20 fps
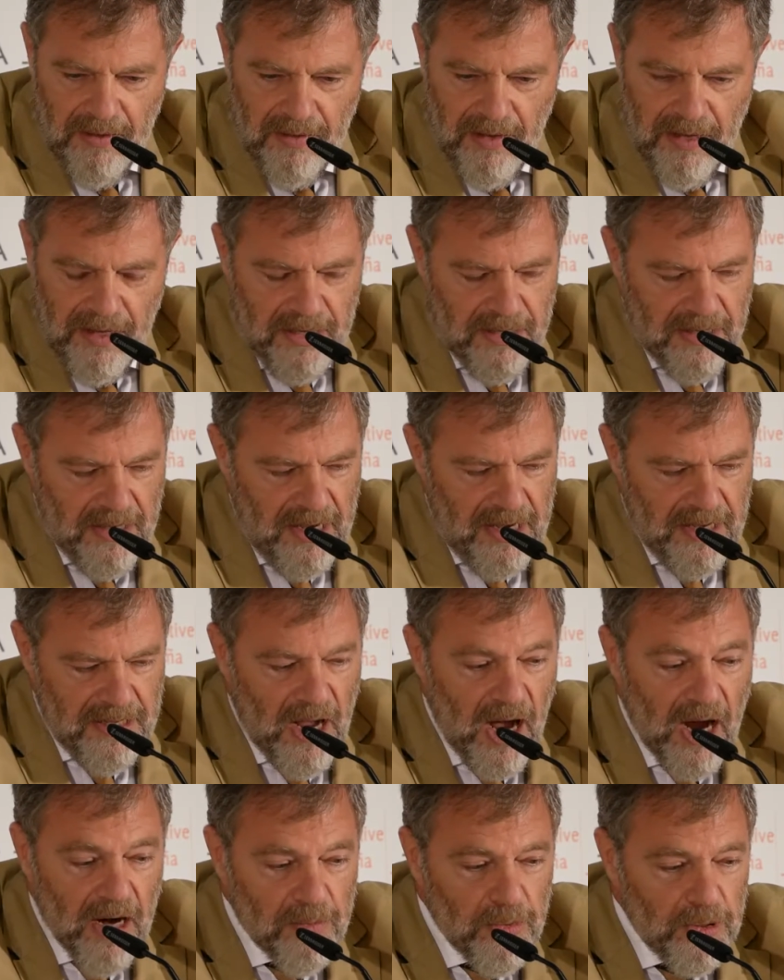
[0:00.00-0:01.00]
in
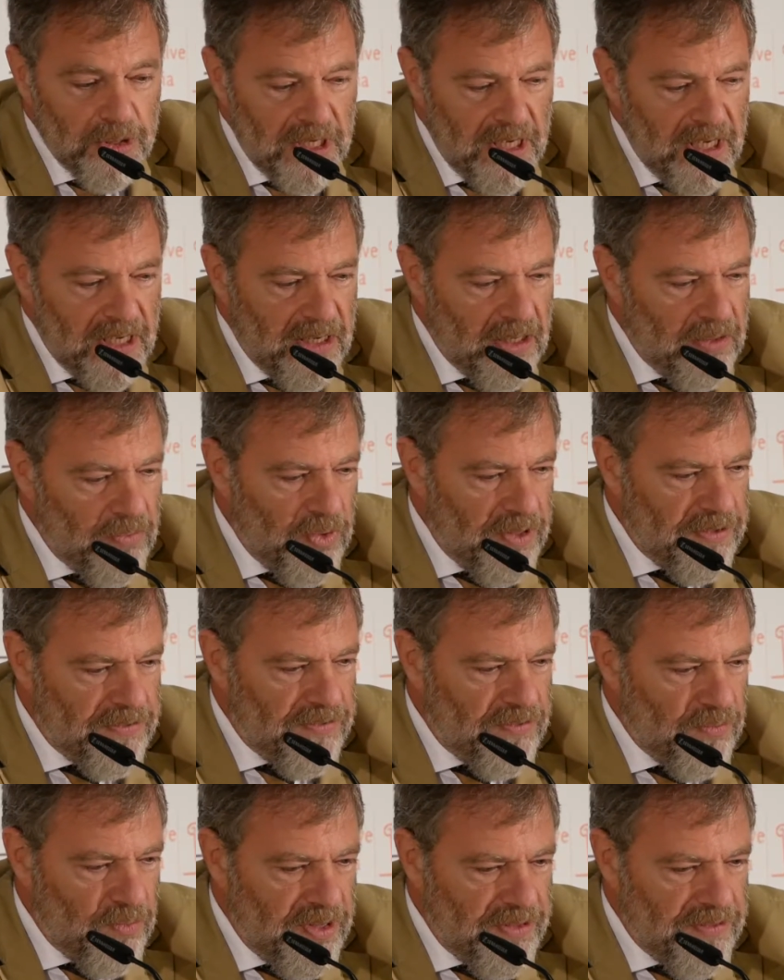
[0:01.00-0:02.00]
harmony
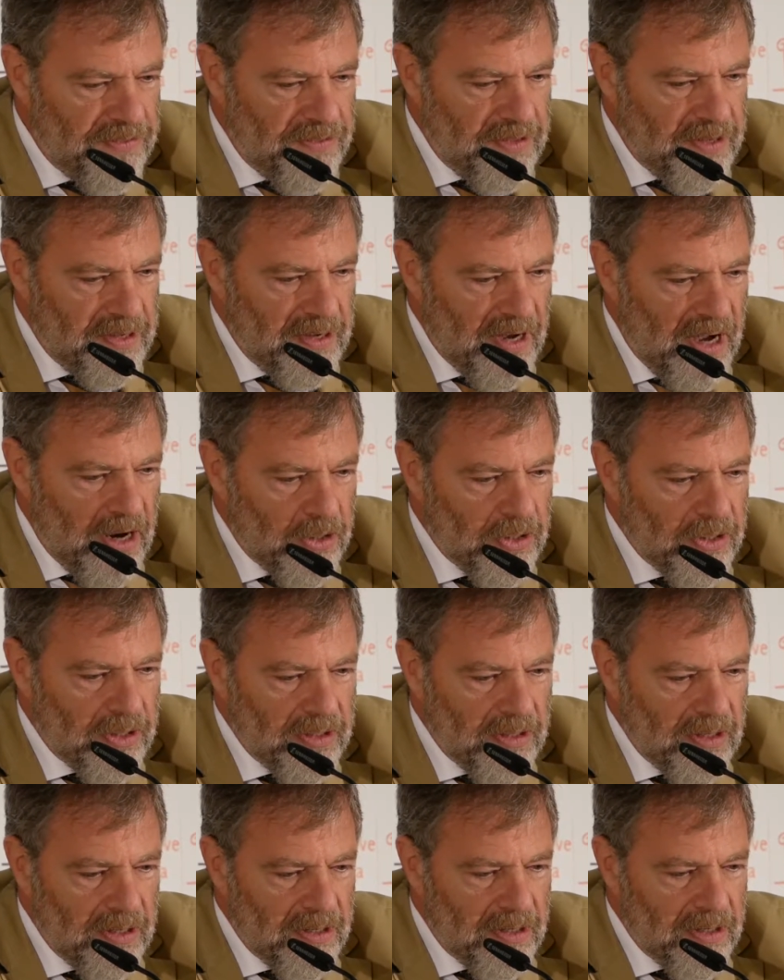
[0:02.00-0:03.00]
with
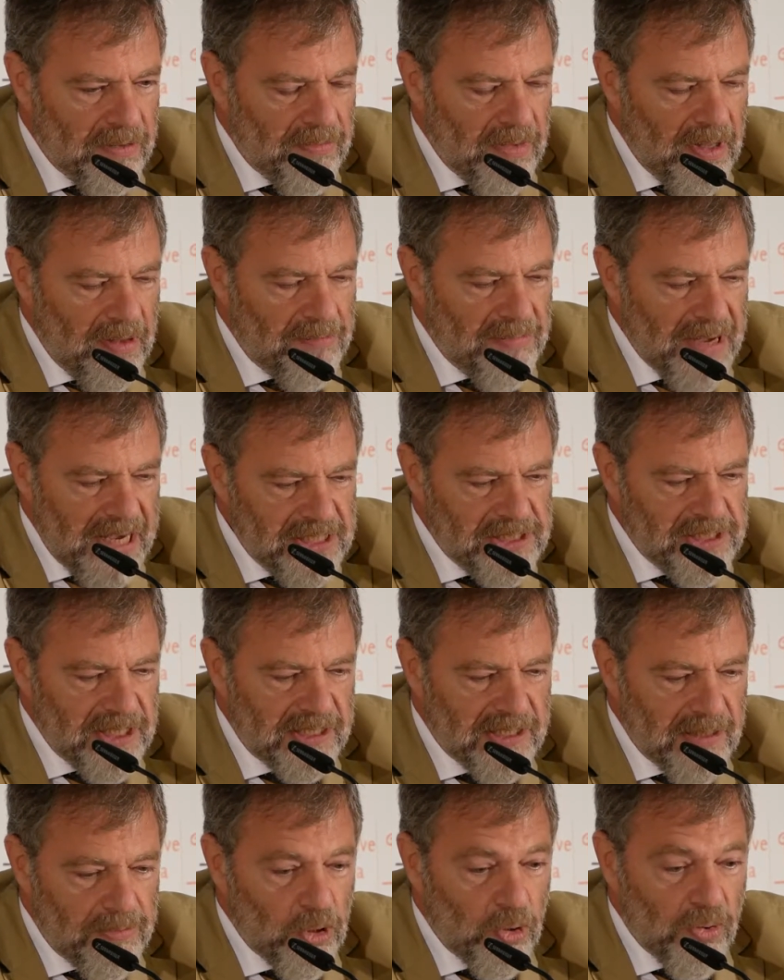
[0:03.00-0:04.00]
our
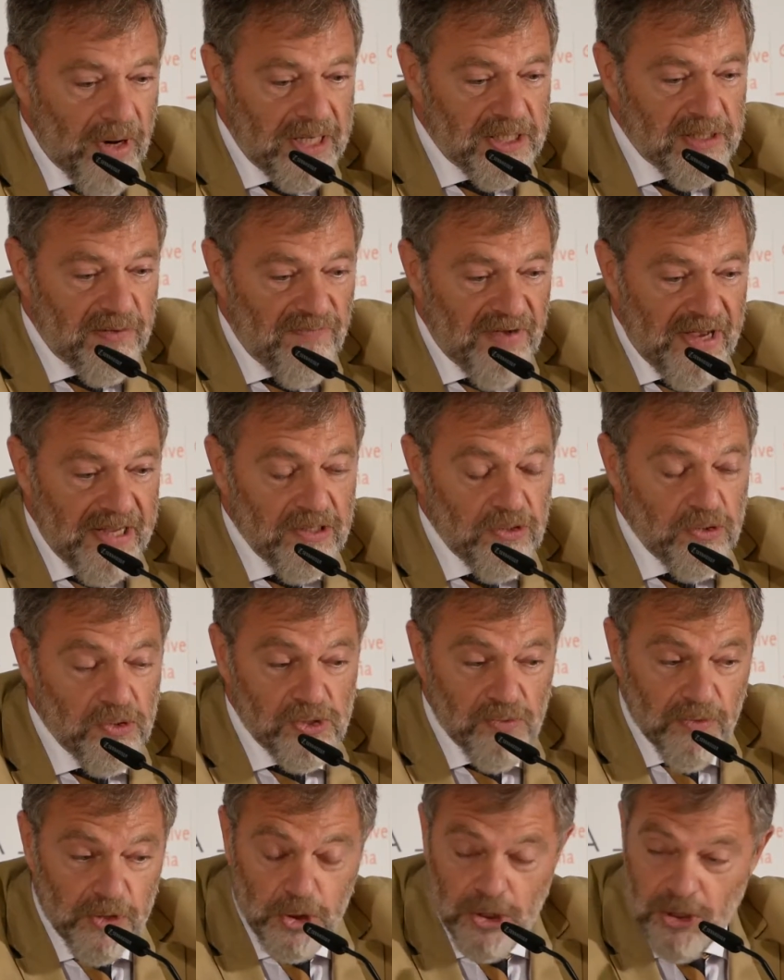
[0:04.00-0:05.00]
basic democratic
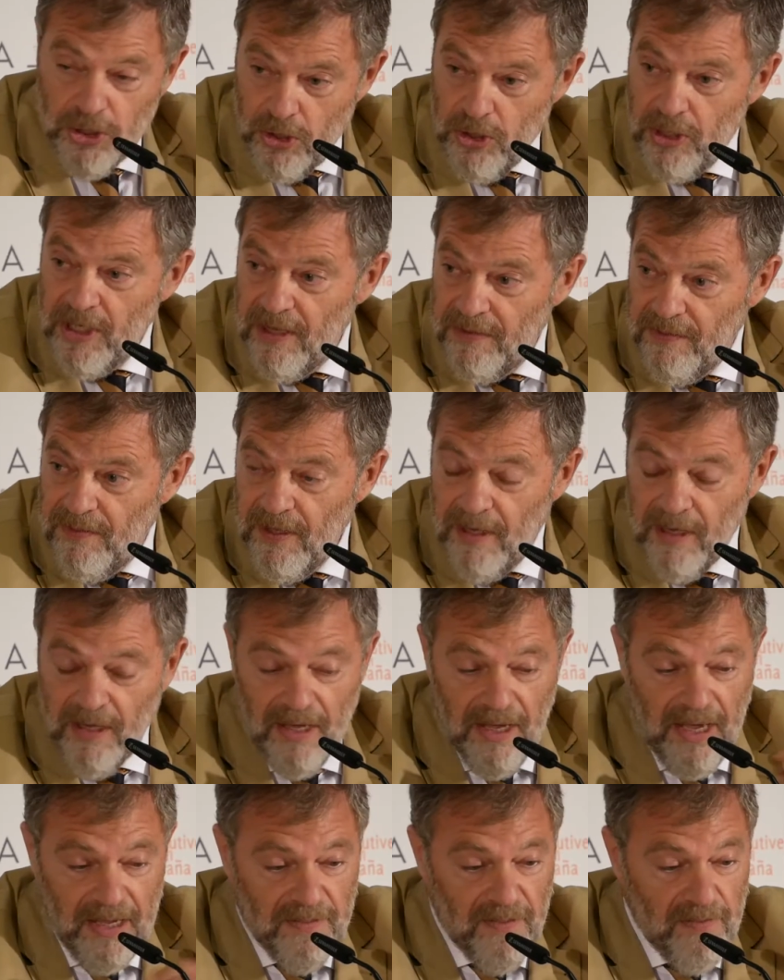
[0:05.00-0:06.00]
values, which stood at
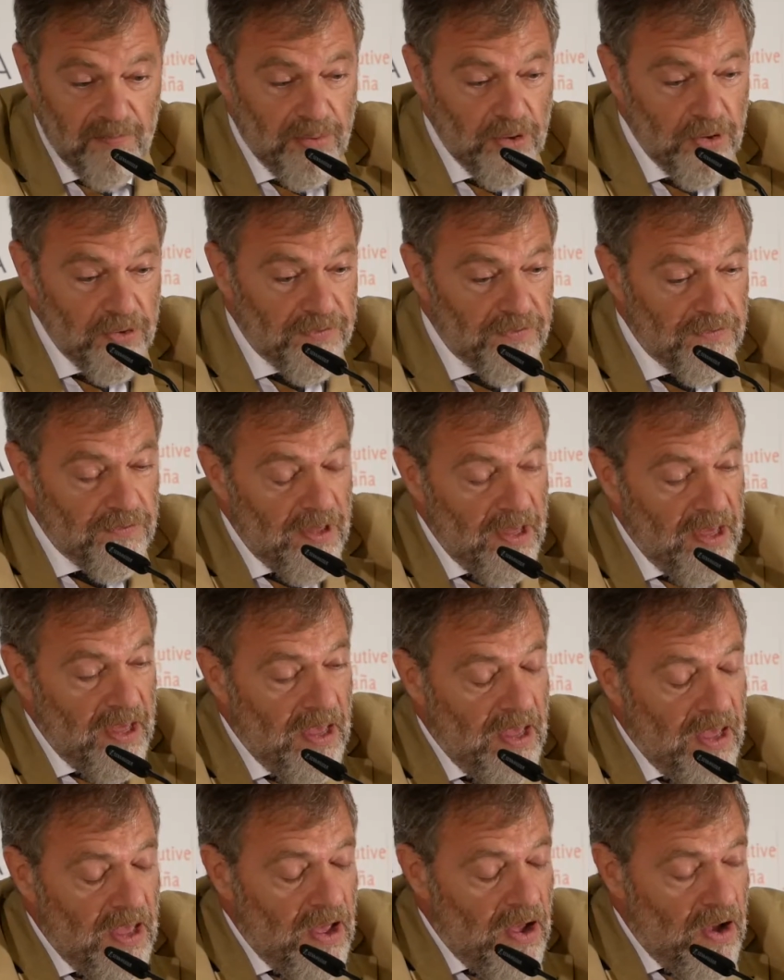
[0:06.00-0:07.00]
the birth
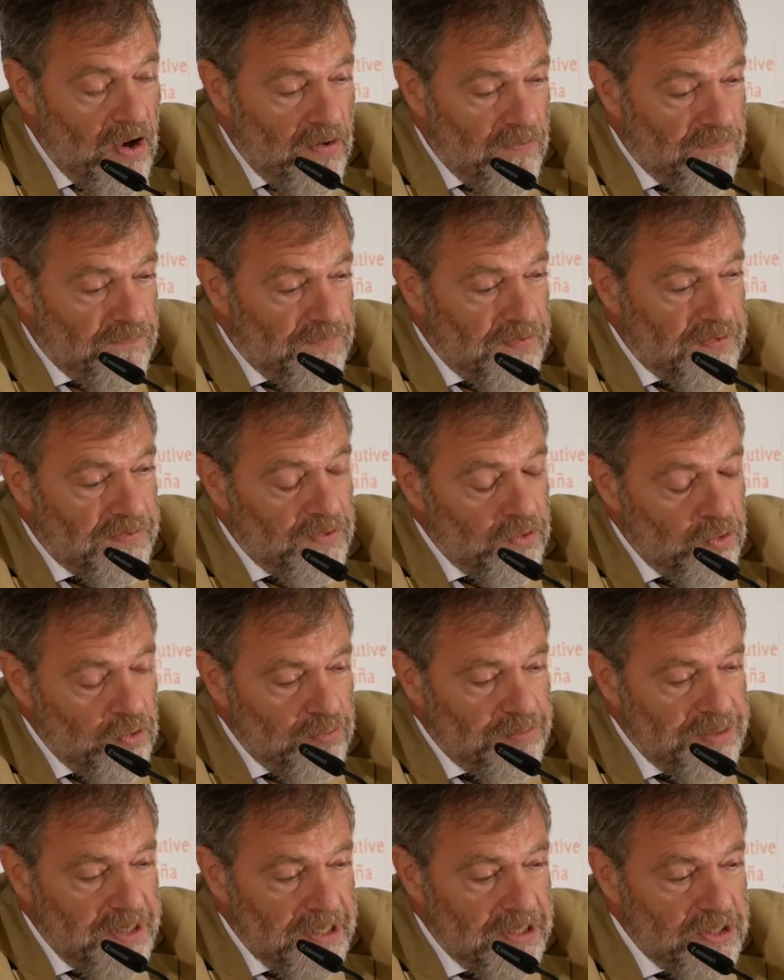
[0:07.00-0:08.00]
of the
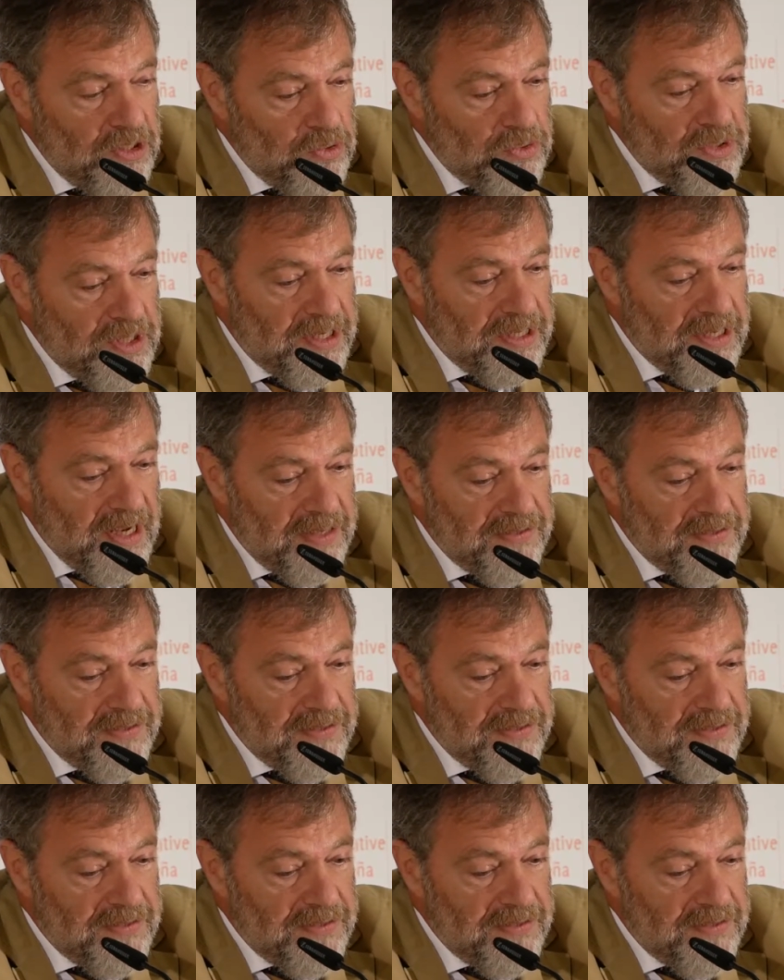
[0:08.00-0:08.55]
European Union.